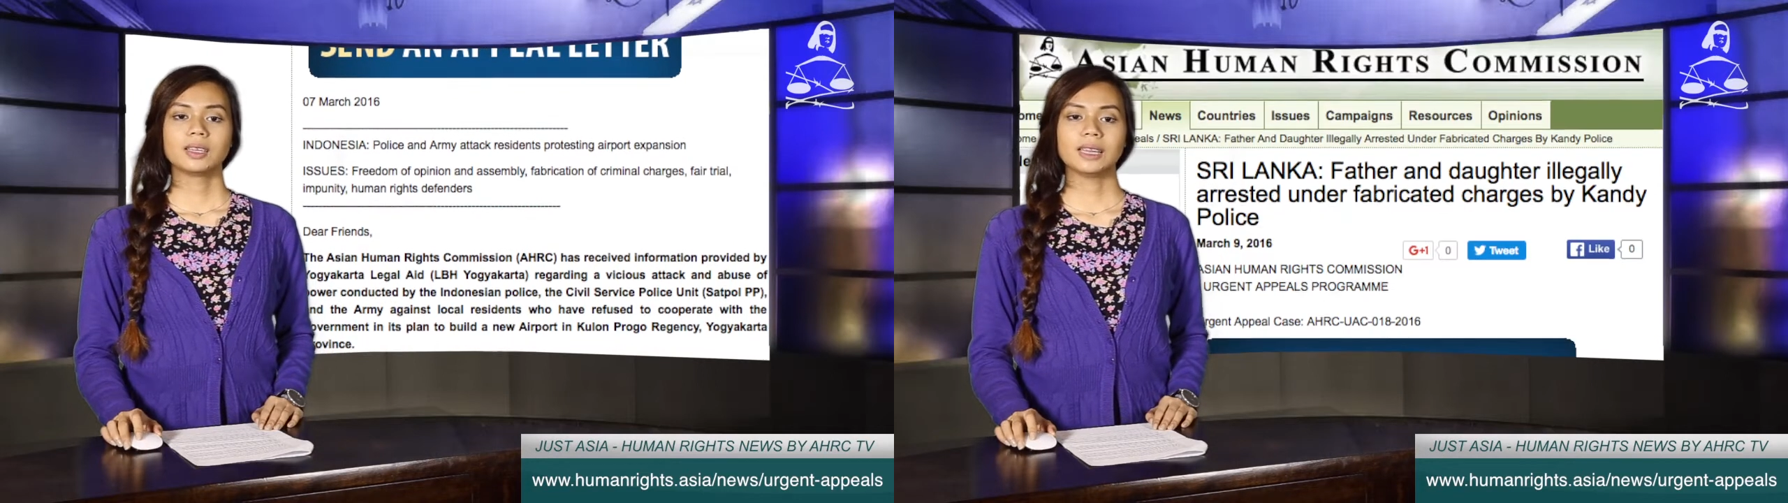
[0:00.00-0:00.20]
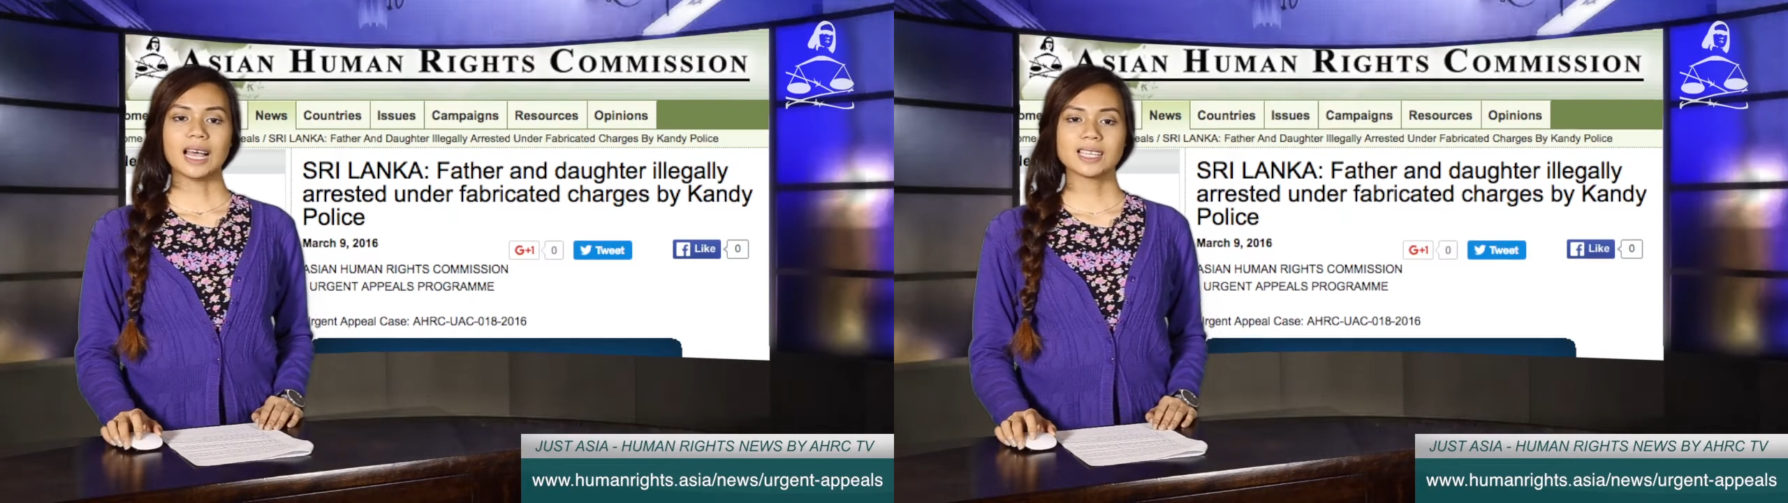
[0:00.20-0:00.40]

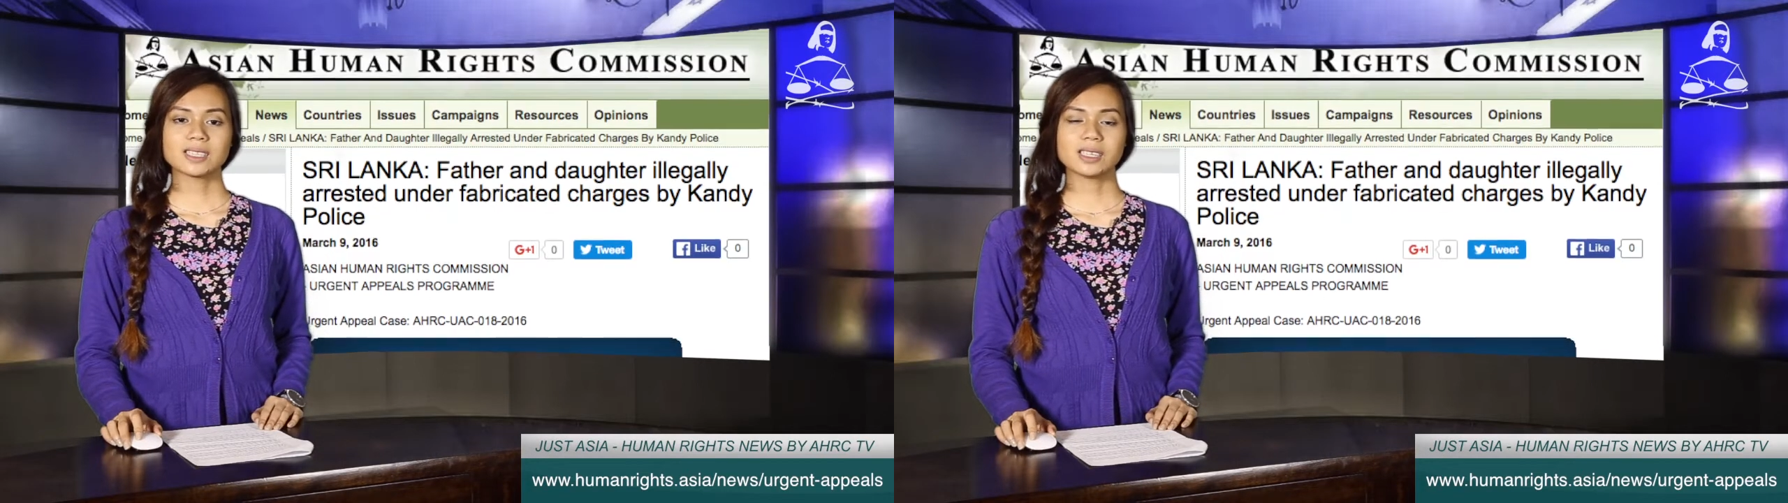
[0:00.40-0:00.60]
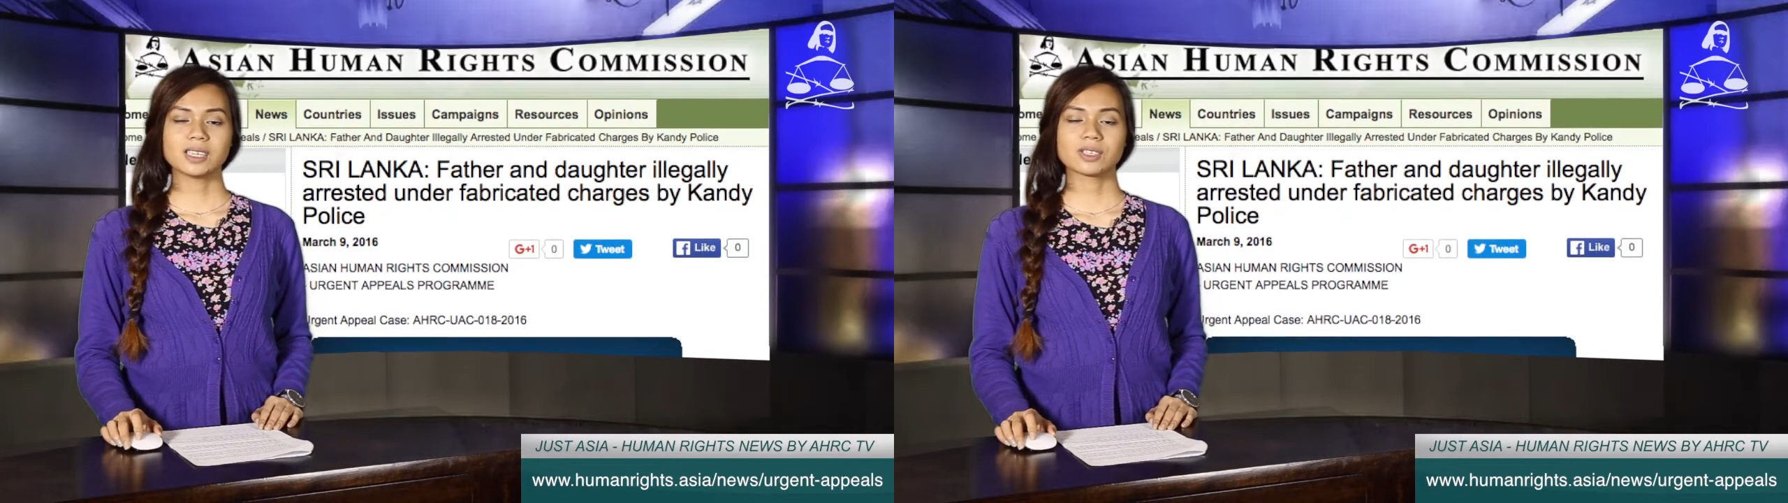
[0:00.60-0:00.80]

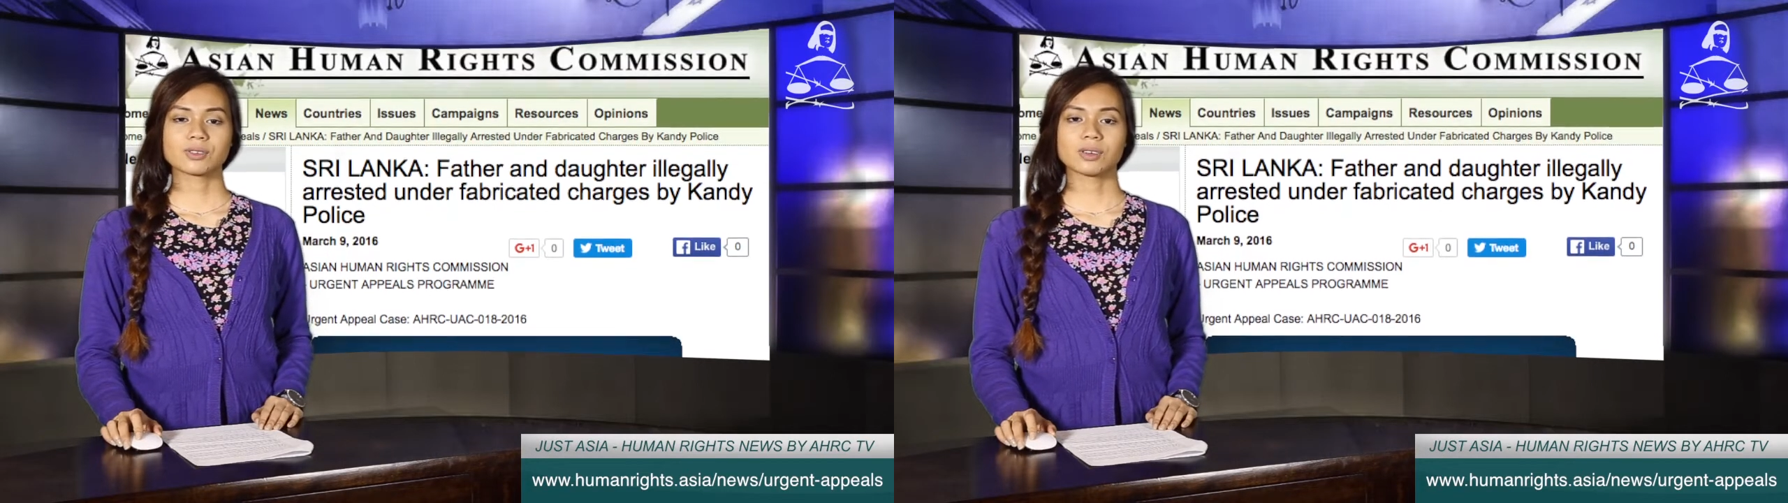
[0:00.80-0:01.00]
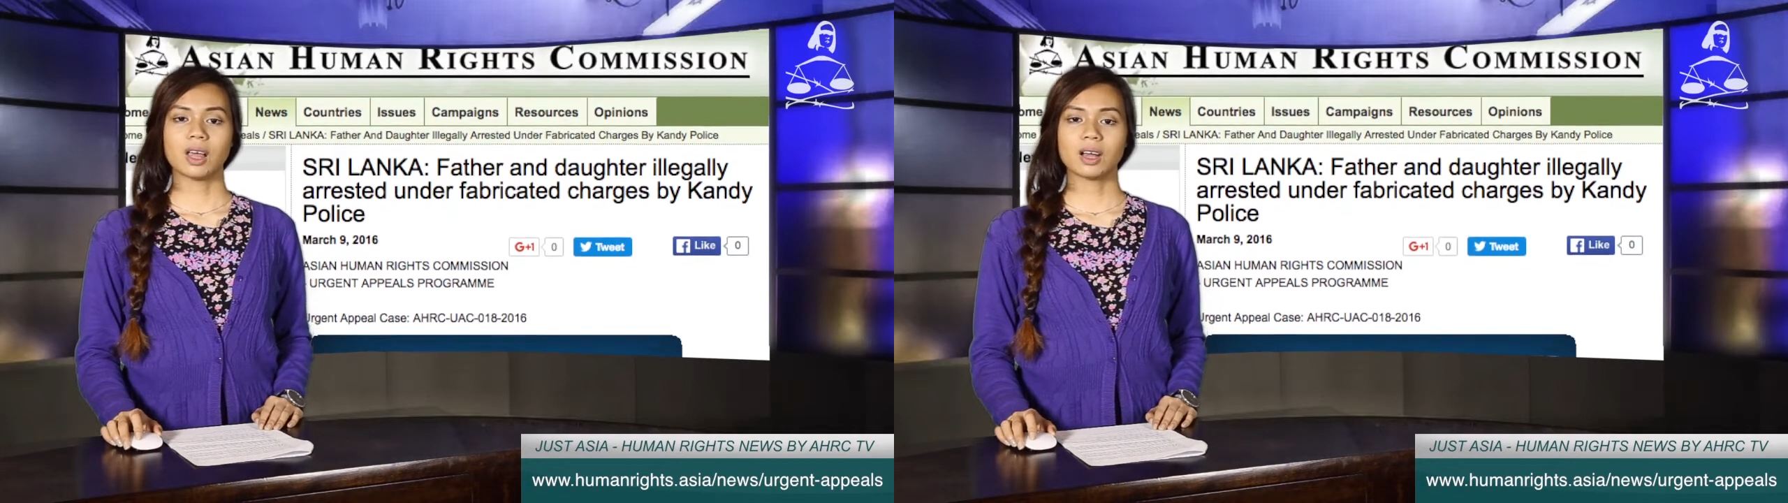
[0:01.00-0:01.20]
Lastly, in
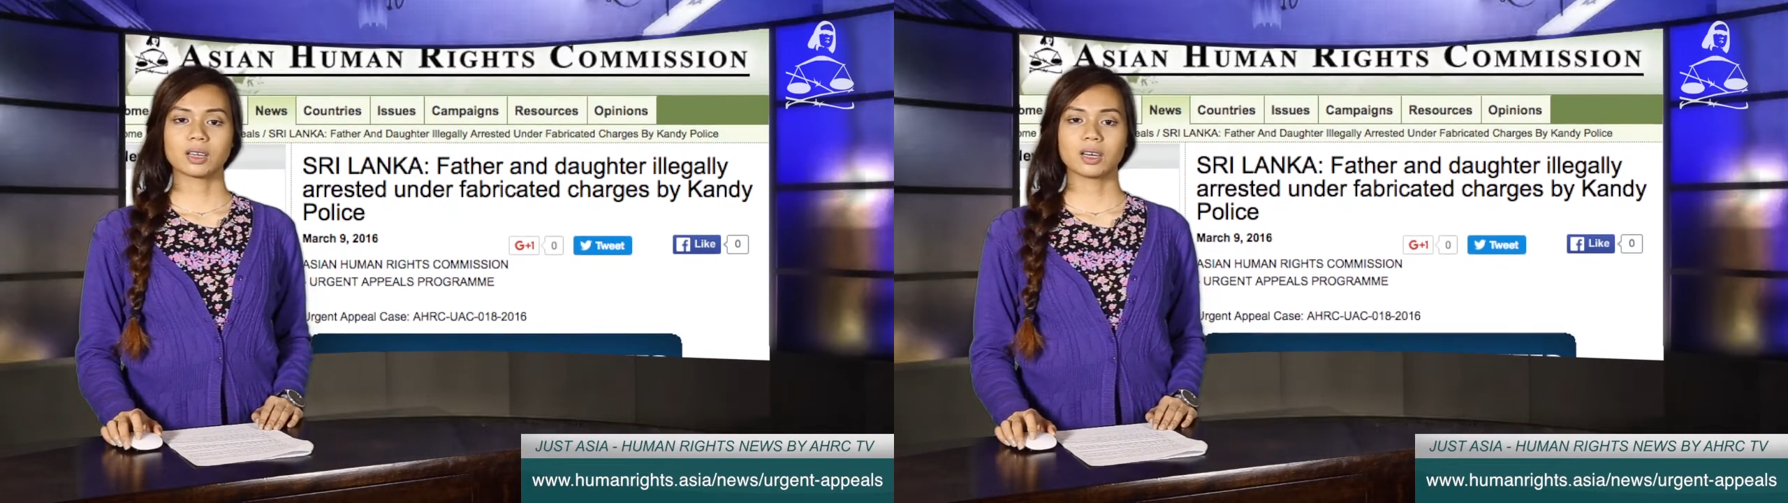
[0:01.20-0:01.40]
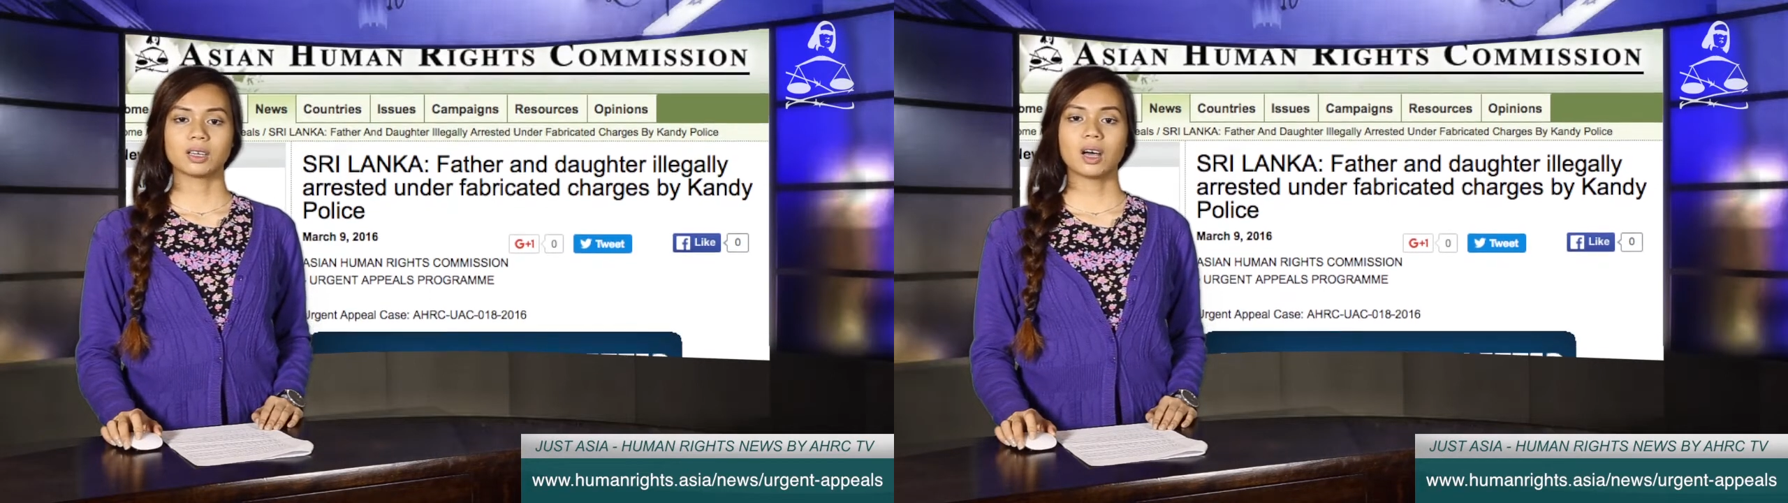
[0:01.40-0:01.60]
Sri
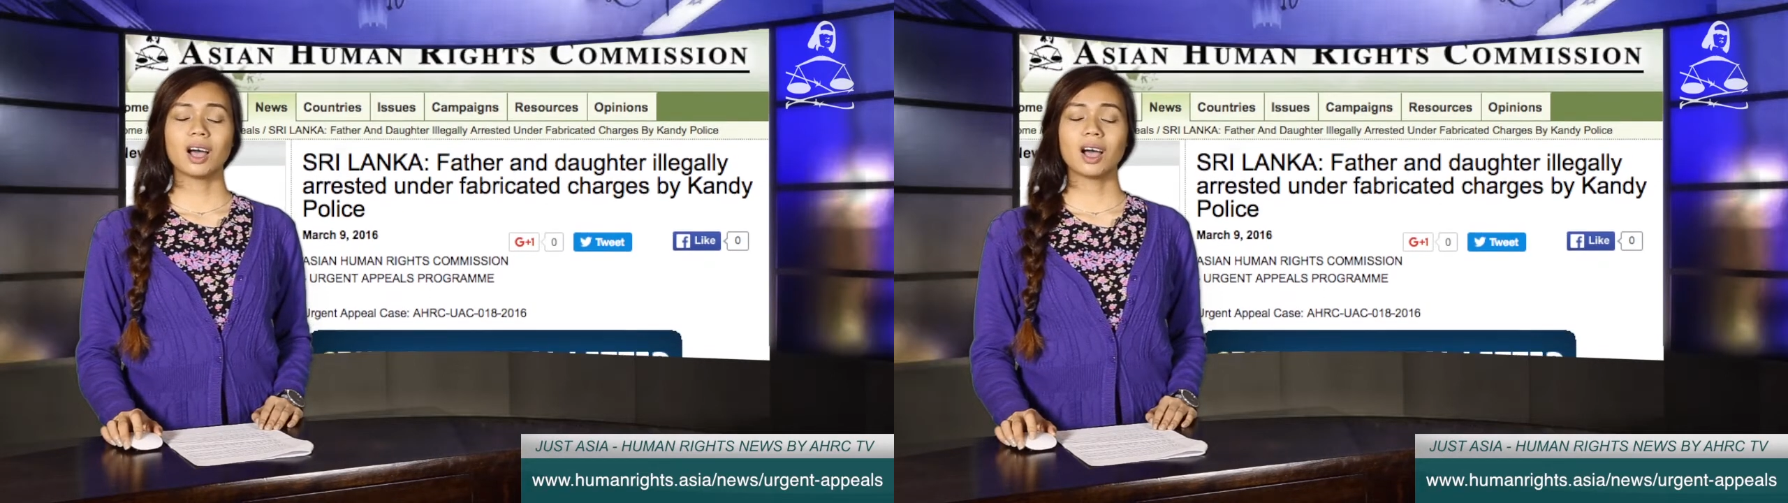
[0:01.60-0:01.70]
Lanka,